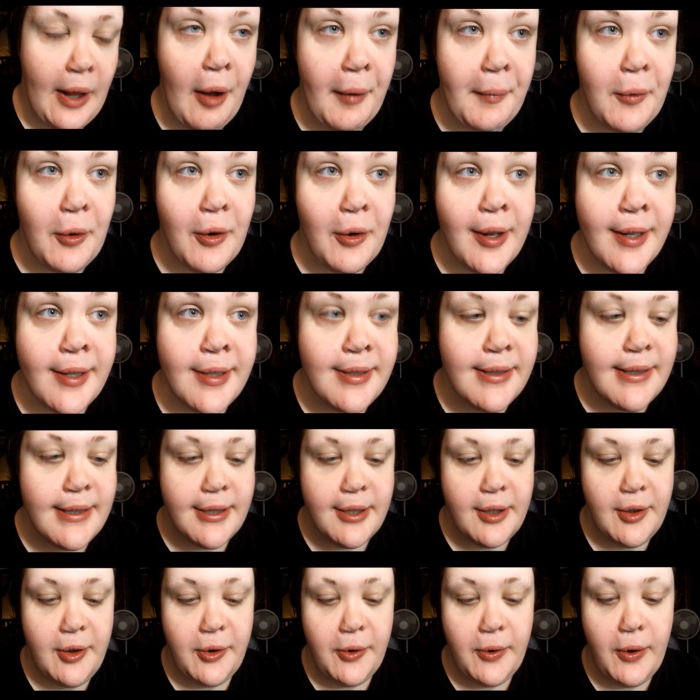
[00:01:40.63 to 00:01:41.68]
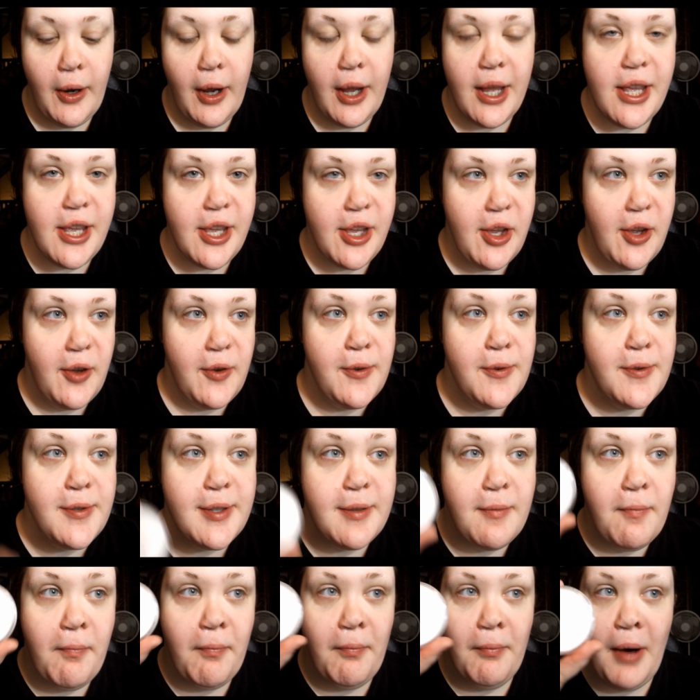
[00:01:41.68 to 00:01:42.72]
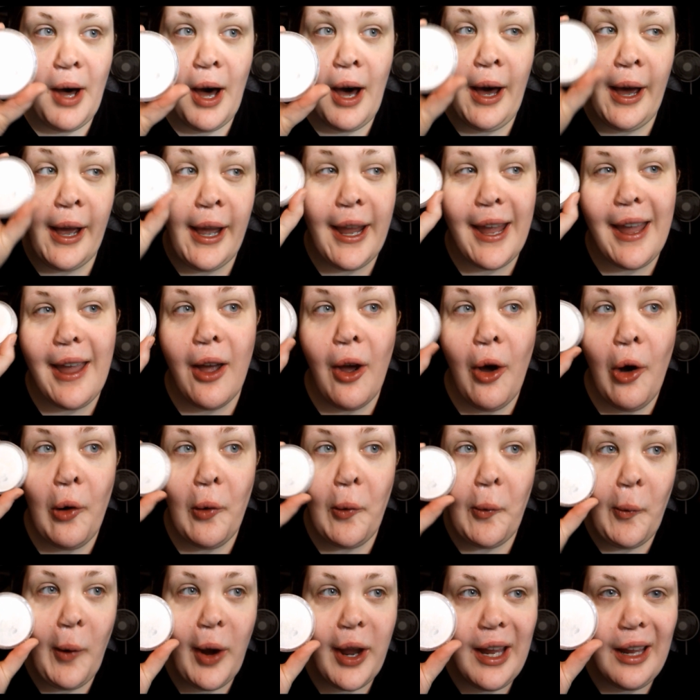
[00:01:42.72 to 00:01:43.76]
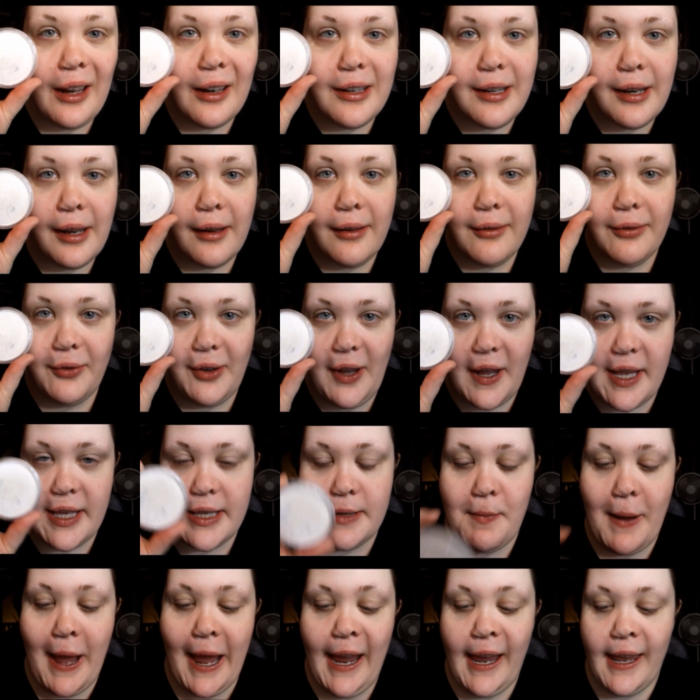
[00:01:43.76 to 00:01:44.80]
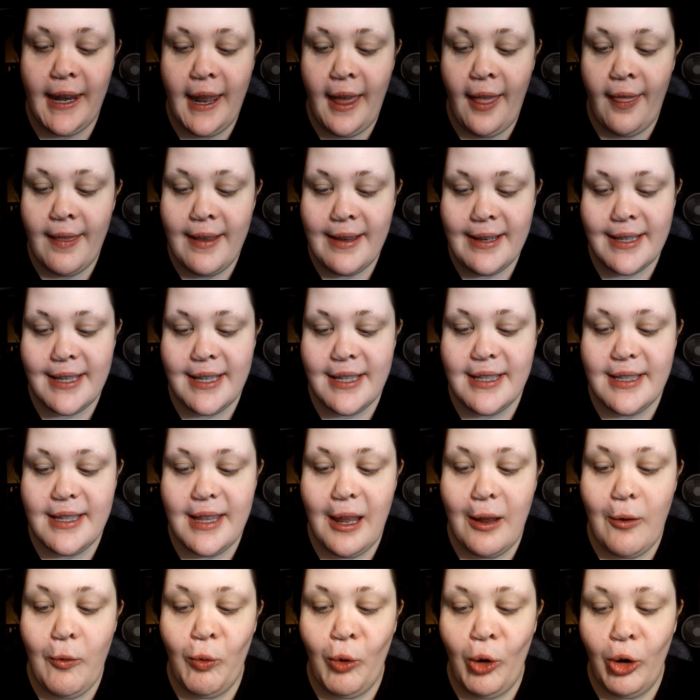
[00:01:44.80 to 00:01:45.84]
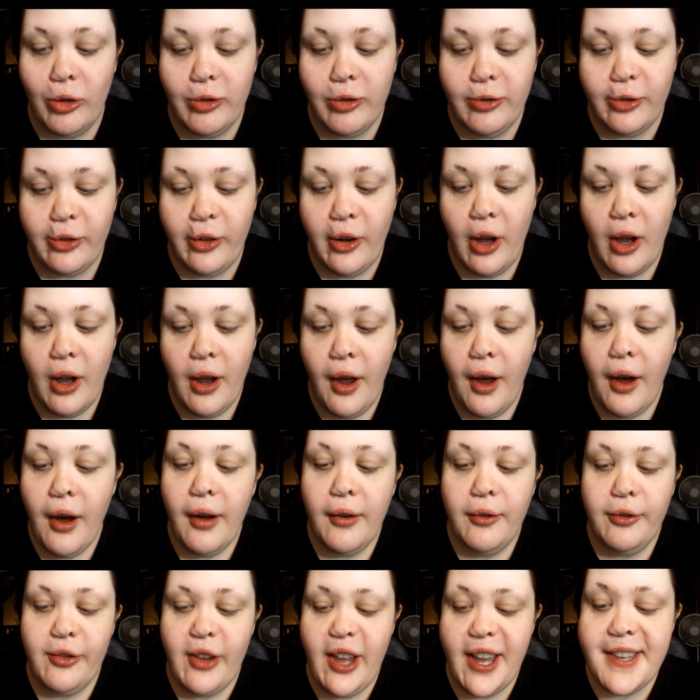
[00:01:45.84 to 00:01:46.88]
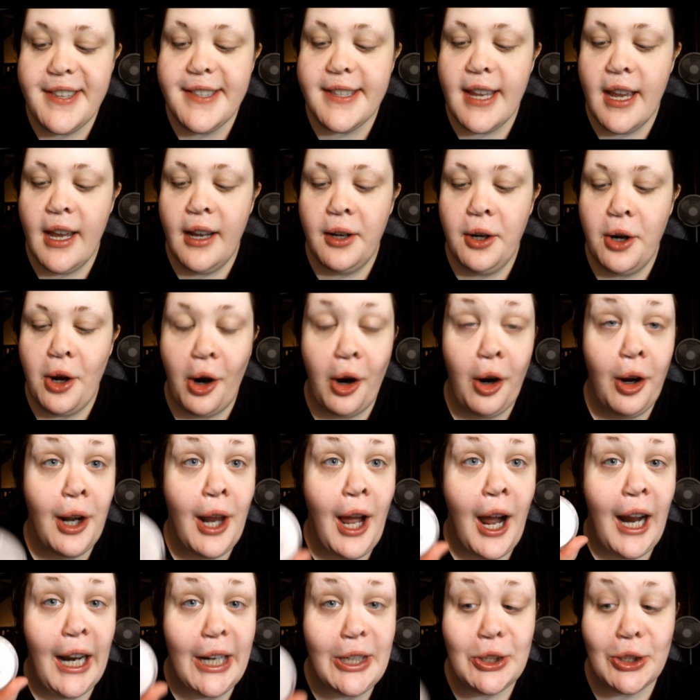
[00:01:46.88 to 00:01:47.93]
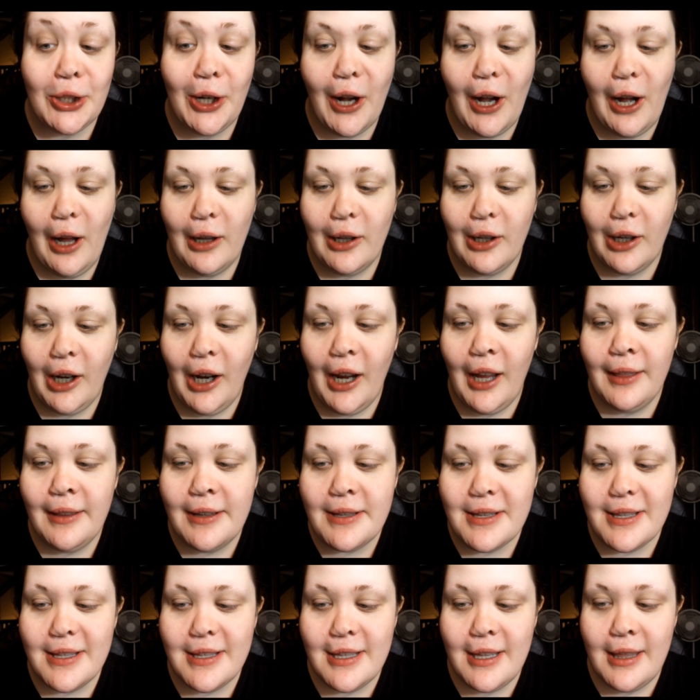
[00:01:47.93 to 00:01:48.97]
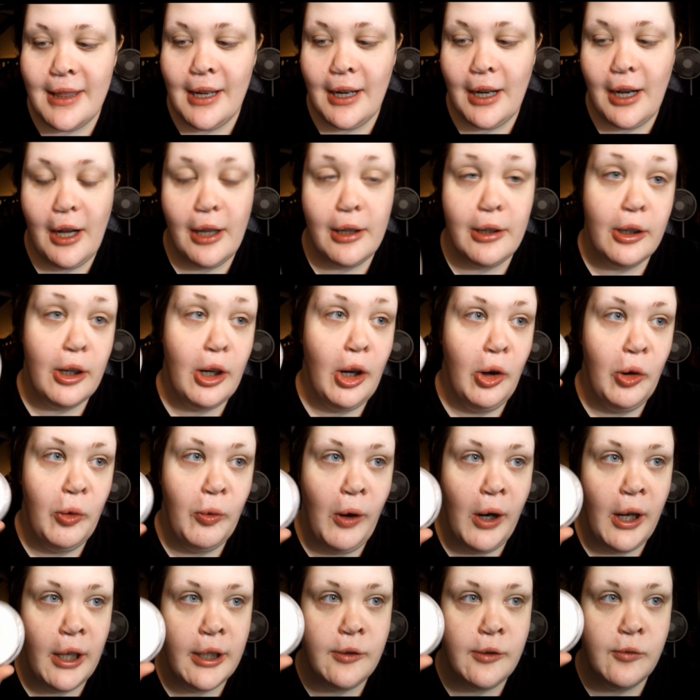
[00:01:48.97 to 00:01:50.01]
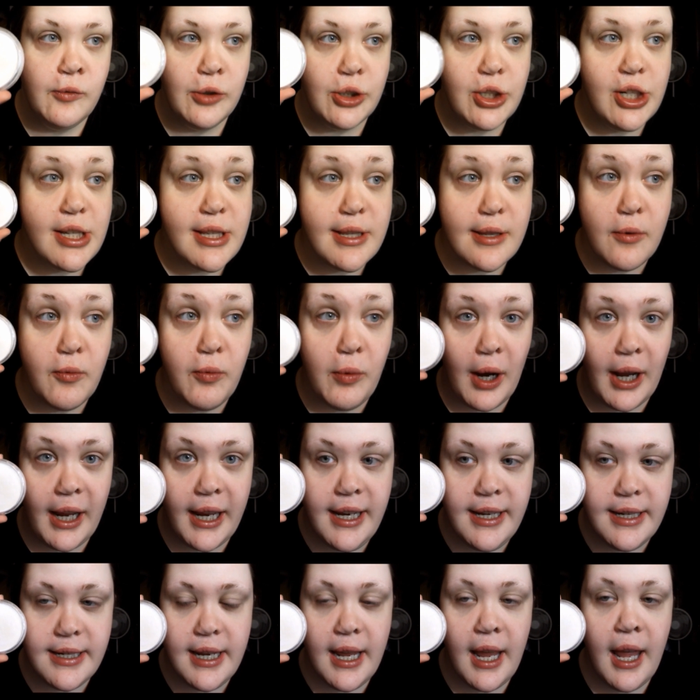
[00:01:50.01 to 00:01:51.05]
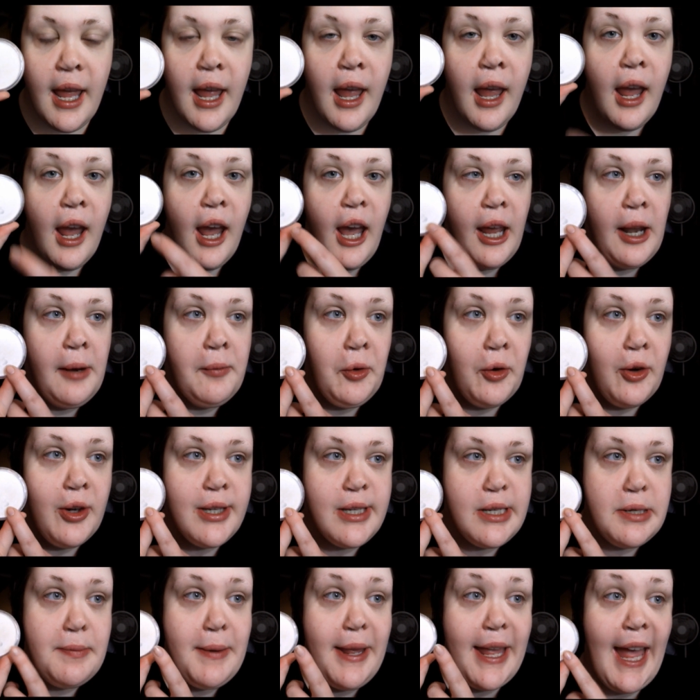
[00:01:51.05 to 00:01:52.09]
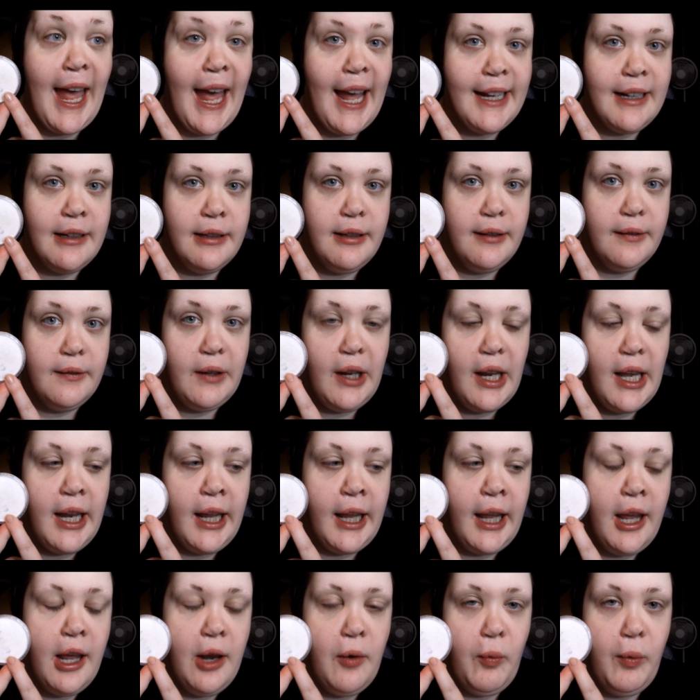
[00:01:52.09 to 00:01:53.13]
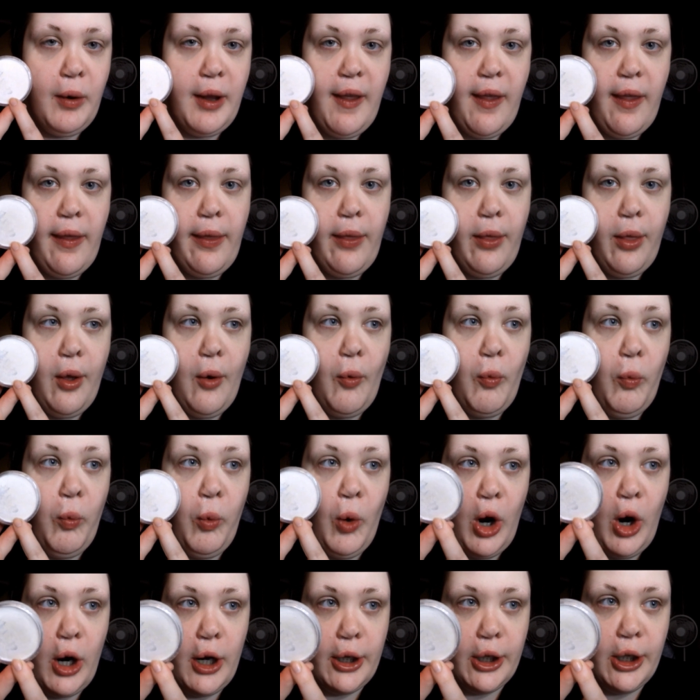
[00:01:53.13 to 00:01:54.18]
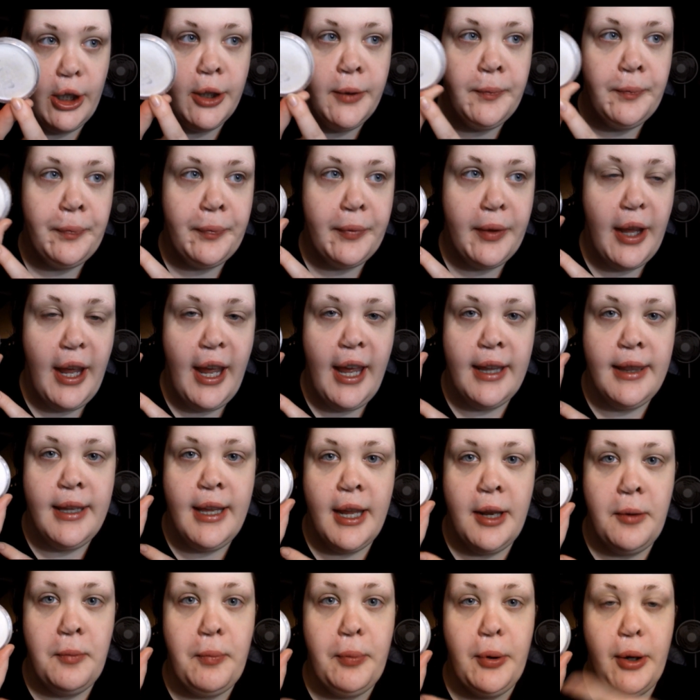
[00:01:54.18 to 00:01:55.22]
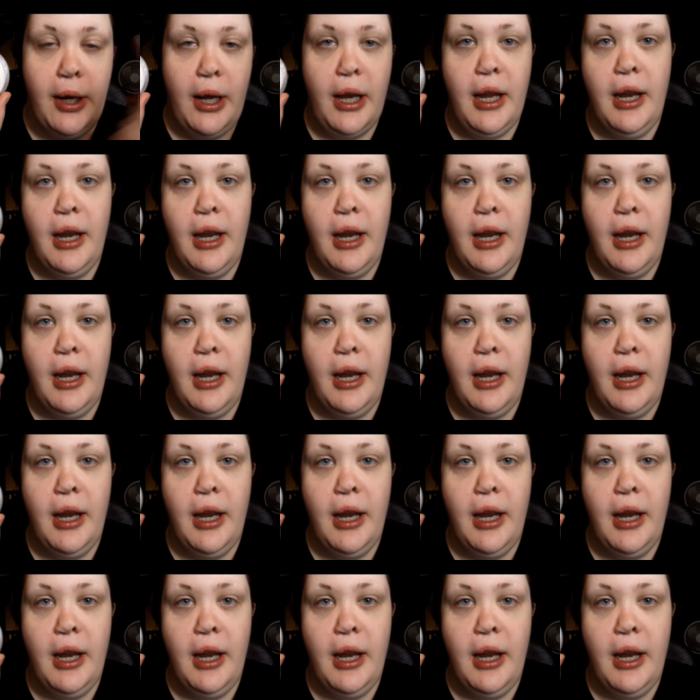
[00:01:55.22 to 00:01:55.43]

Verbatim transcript: I'm going to use my white face paint, and this is the Wolf Face and Art Hydra Color, and this is in the color oh one, which is a white, and I'm going to be activating it with water and then put